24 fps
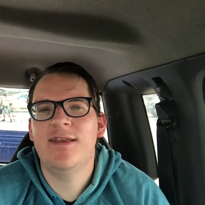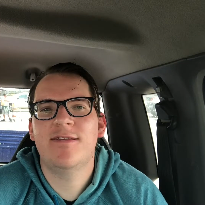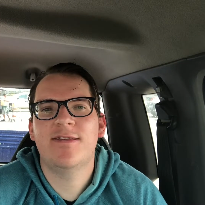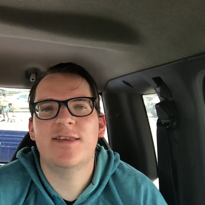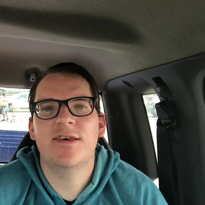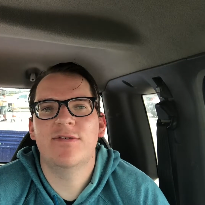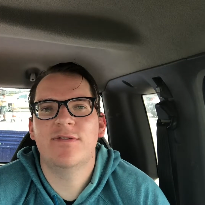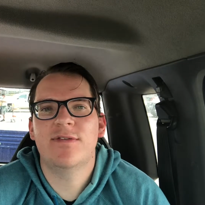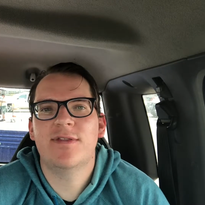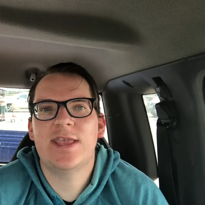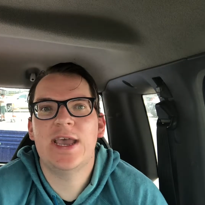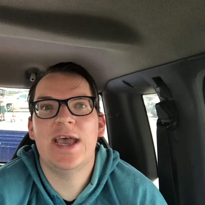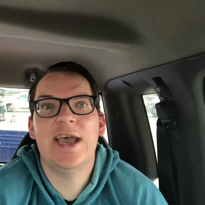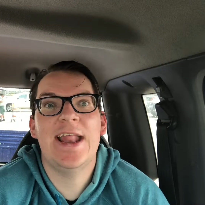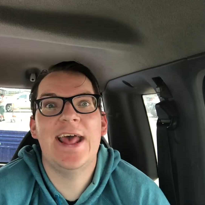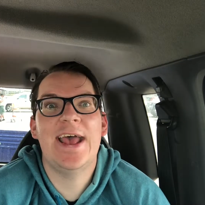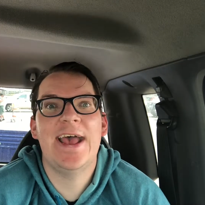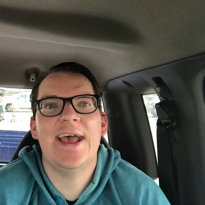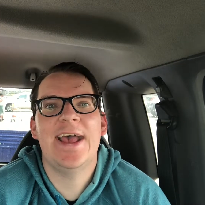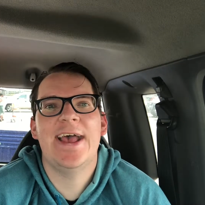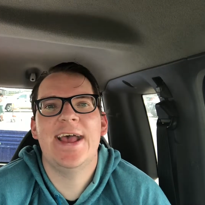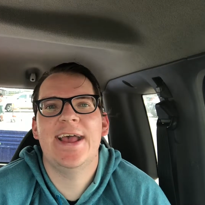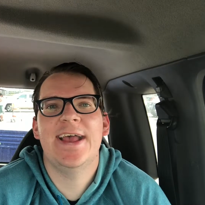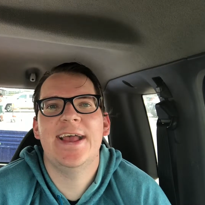So
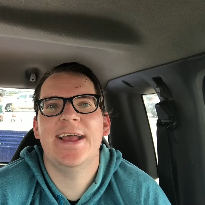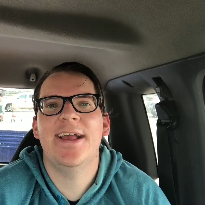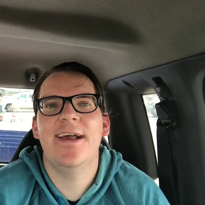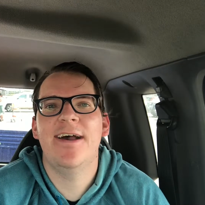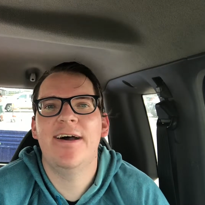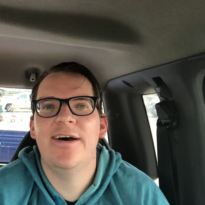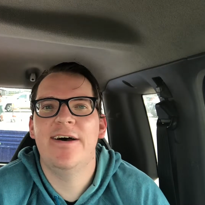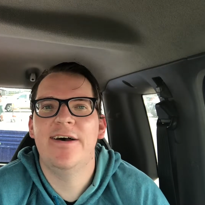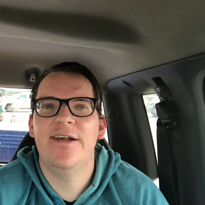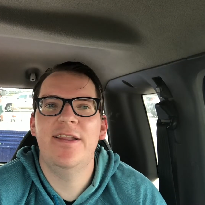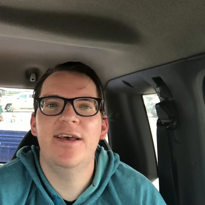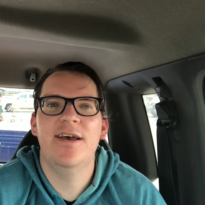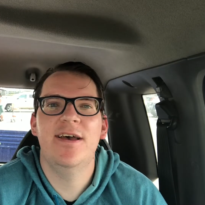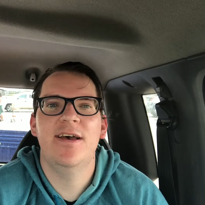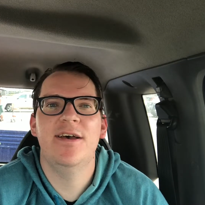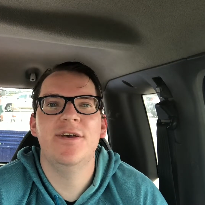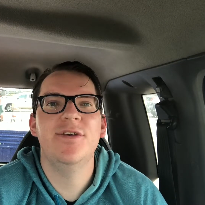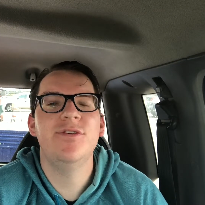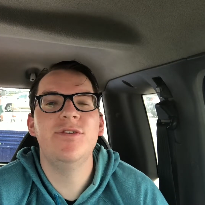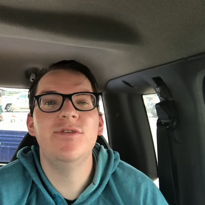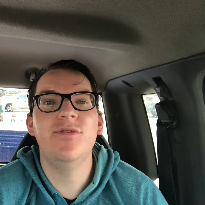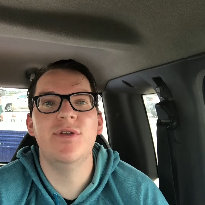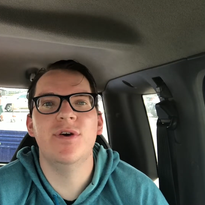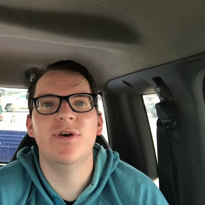today on, uh,
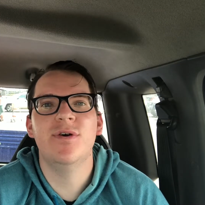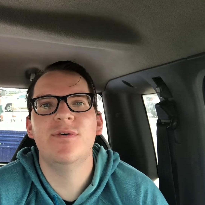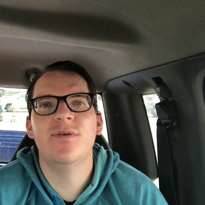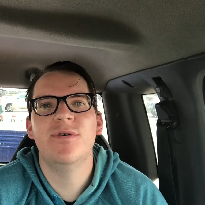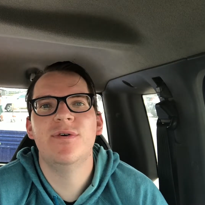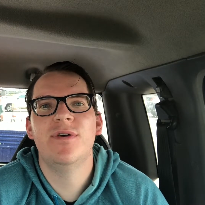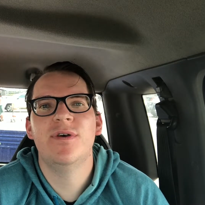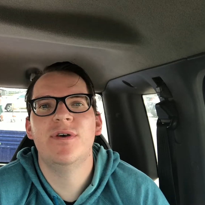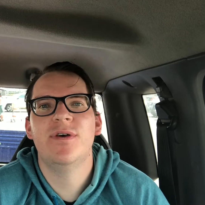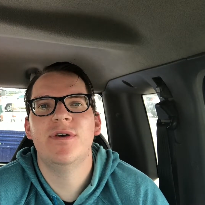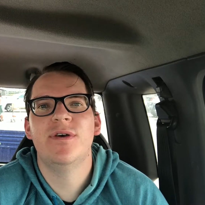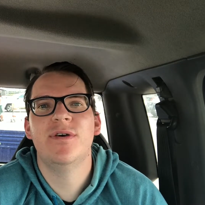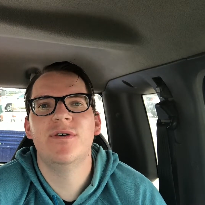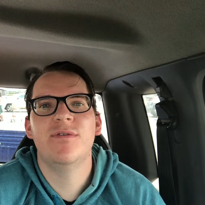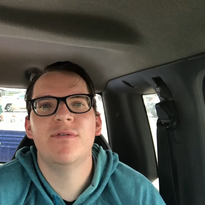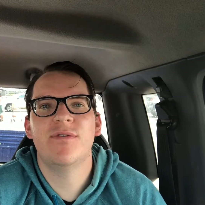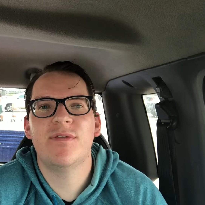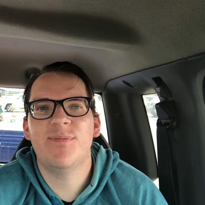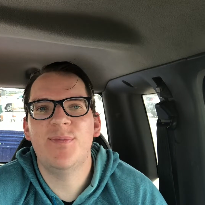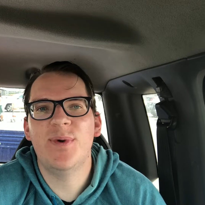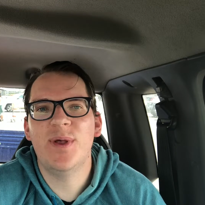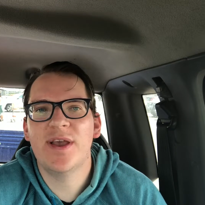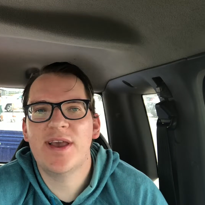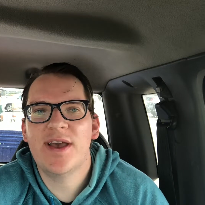you know,
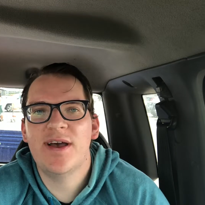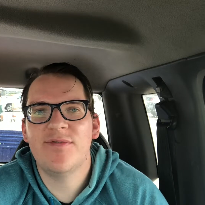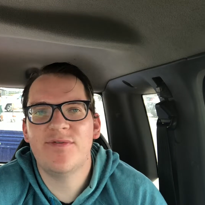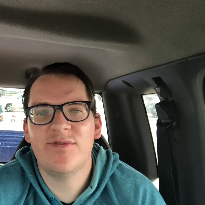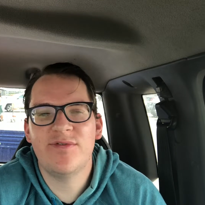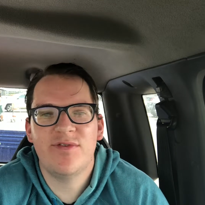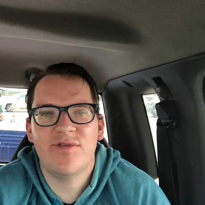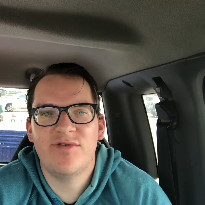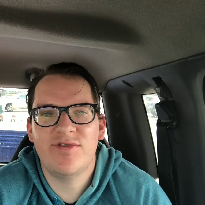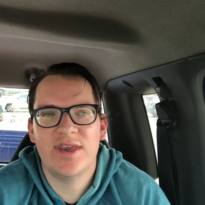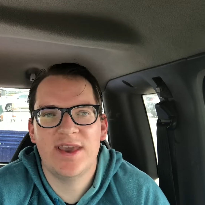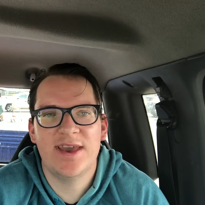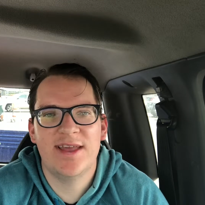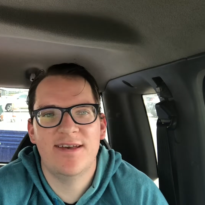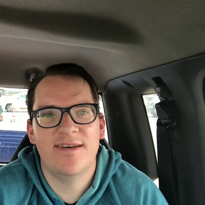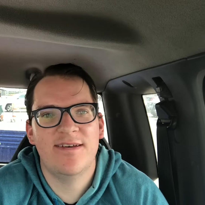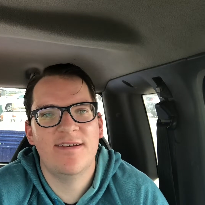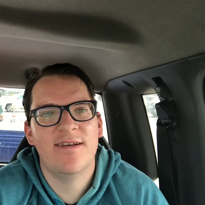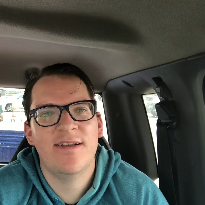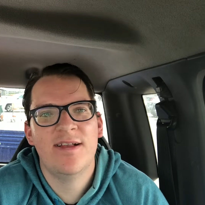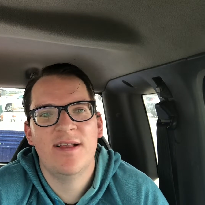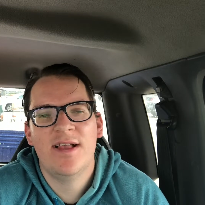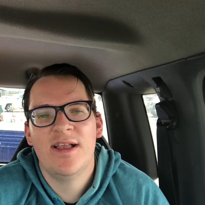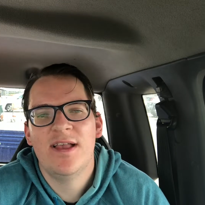with my Cops YouTube
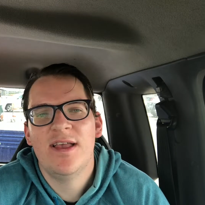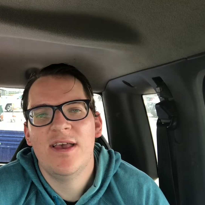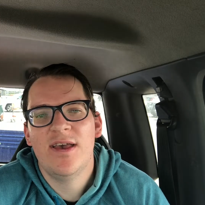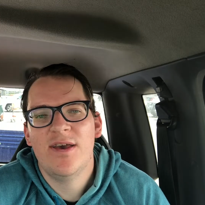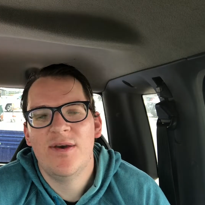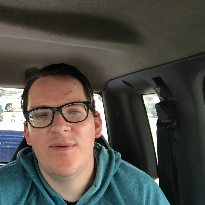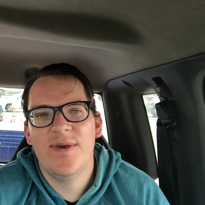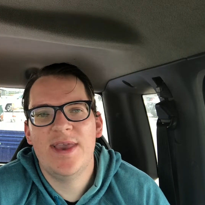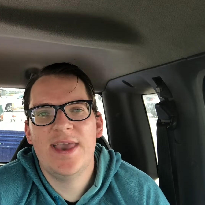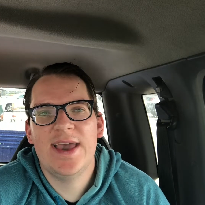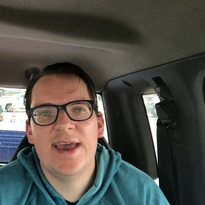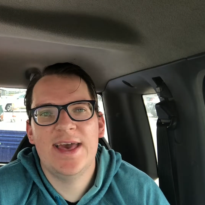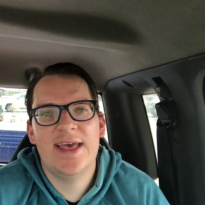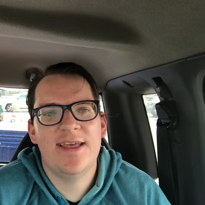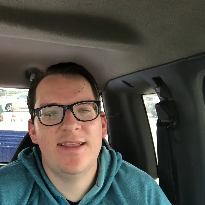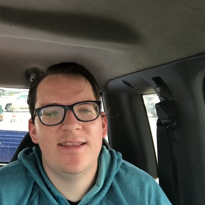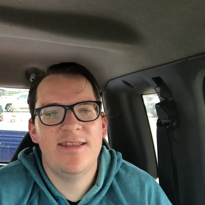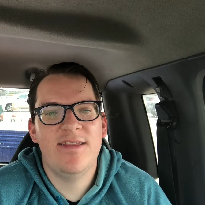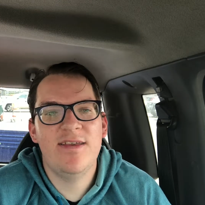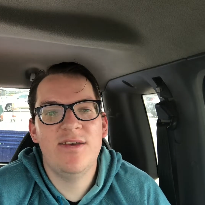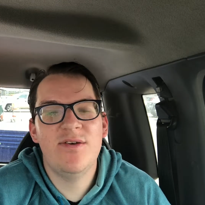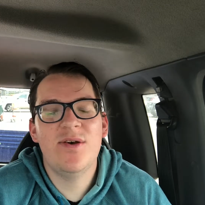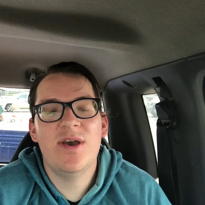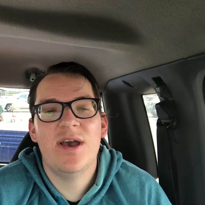channel, we got a
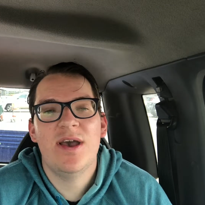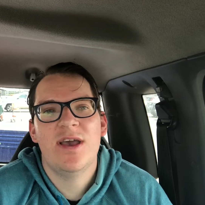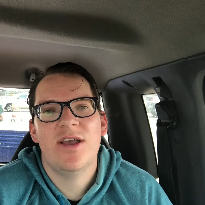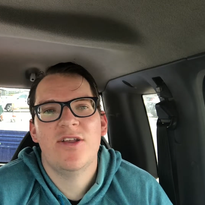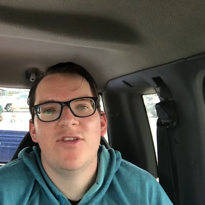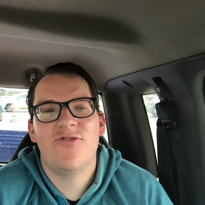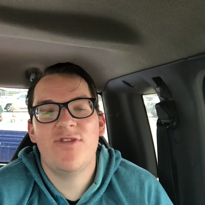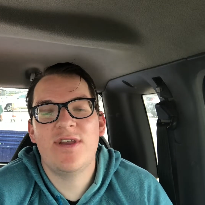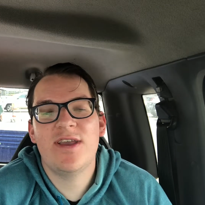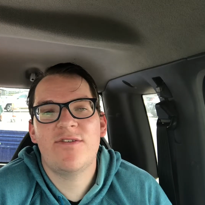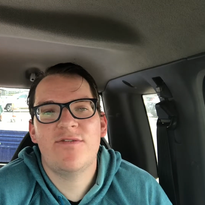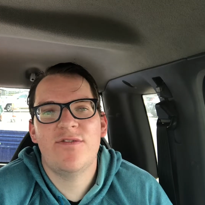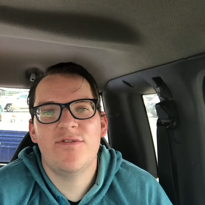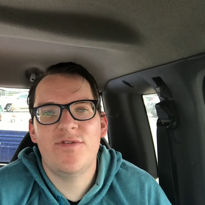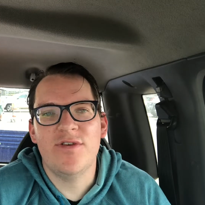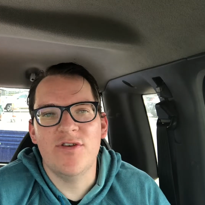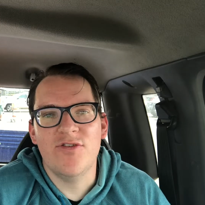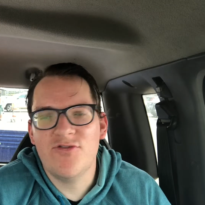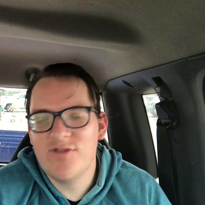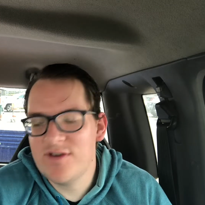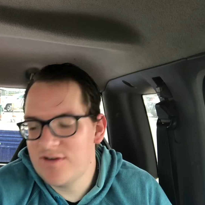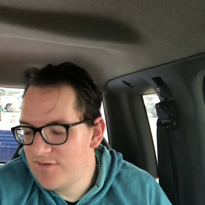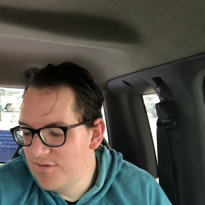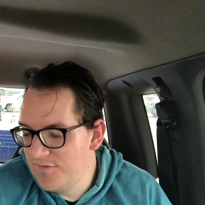new drink review.
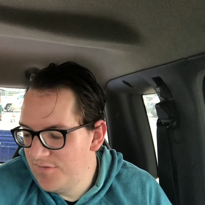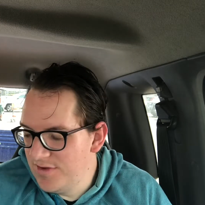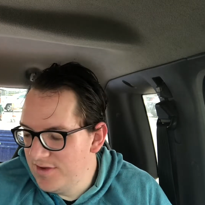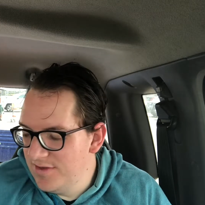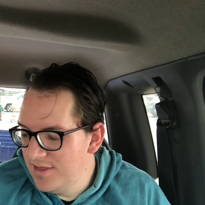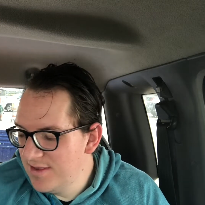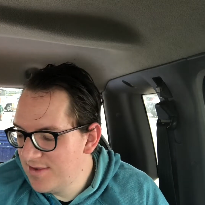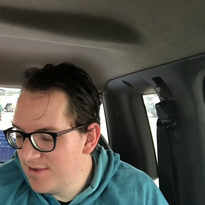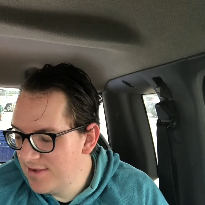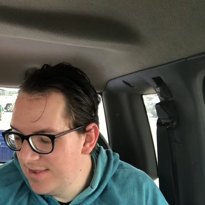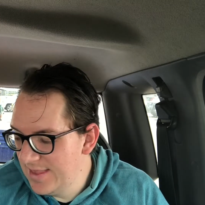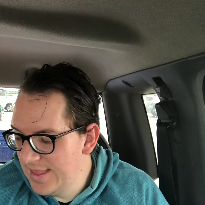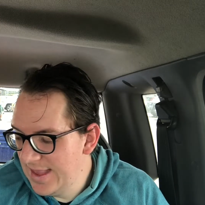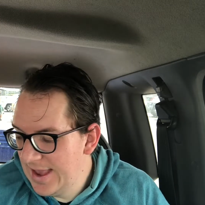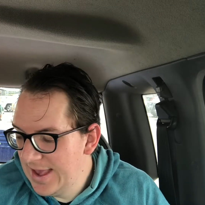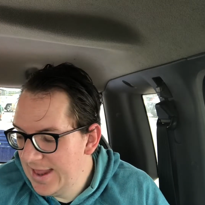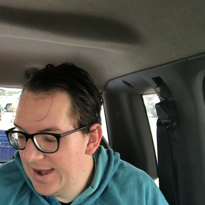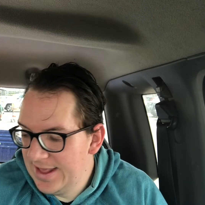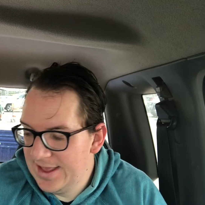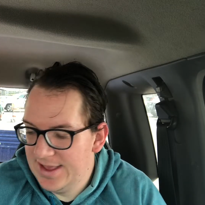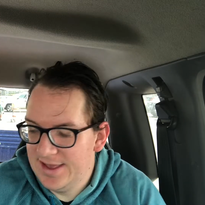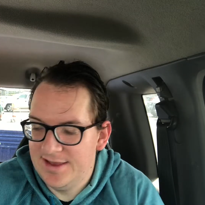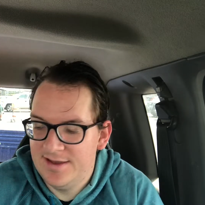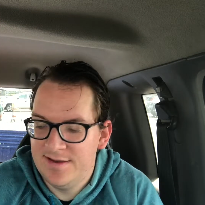Drink review. This is that
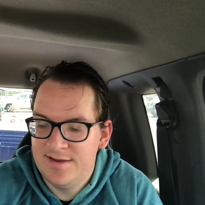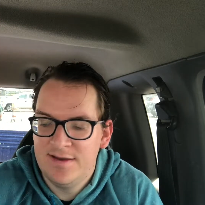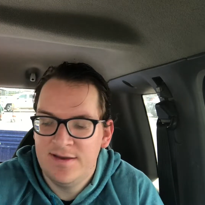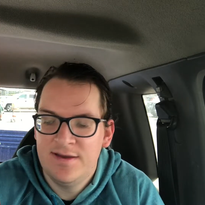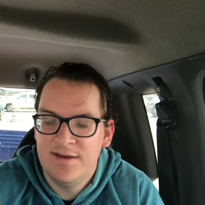uh,